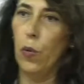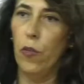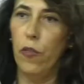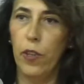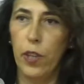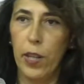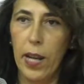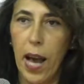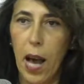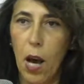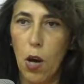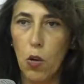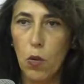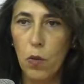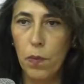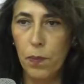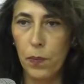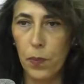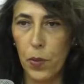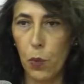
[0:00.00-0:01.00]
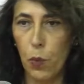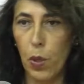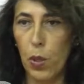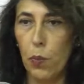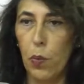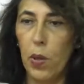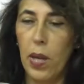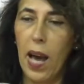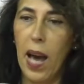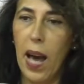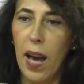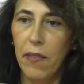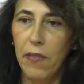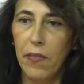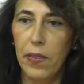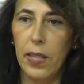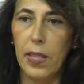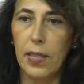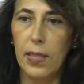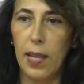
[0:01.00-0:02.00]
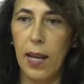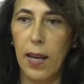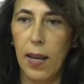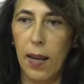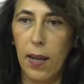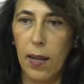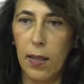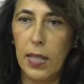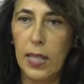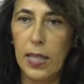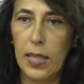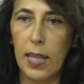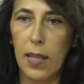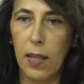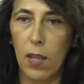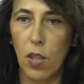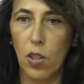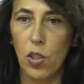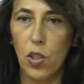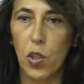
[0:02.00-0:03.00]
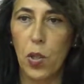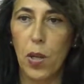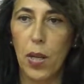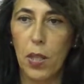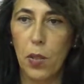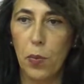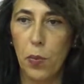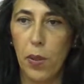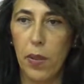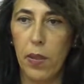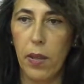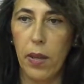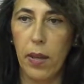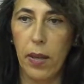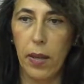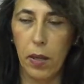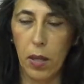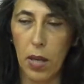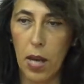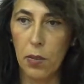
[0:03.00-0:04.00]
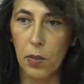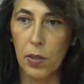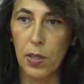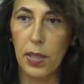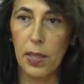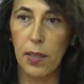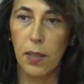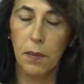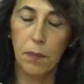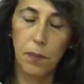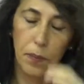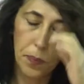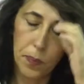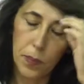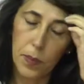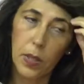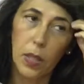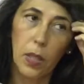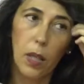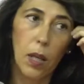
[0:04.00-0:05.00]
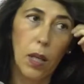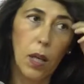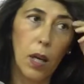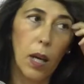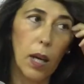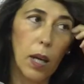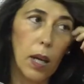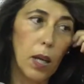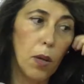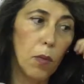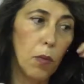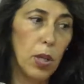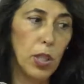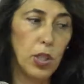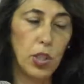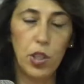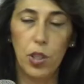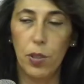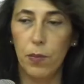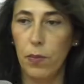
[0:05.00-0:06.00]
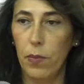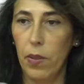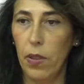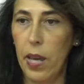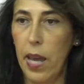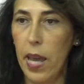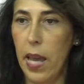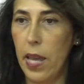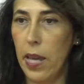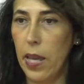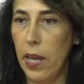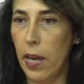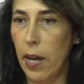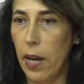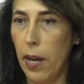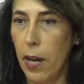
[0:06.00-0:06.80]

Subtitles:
for now, what we have is a contract with the council, in which they